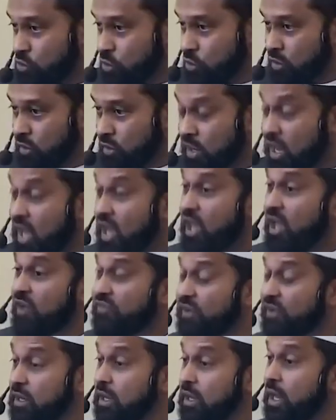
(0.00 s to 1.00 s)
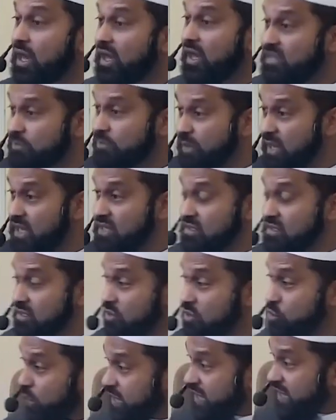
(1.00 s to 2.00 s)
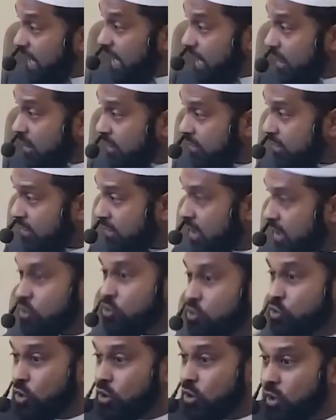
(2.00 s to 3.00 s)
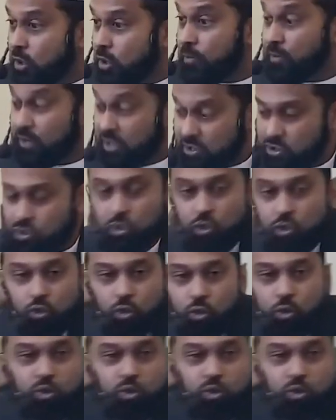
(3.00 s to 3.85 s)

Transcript: of shukr. If Allah has blessed us with health, shukr is to